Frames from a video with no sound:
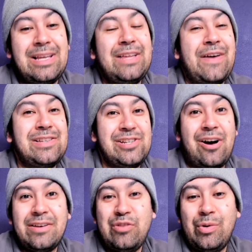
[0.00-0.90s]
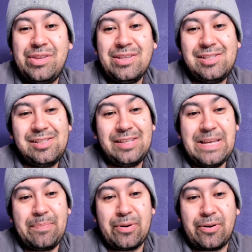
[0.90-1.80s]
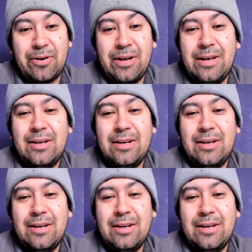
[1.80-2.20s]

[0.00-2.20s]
daily fantasy hockey with Sleeper.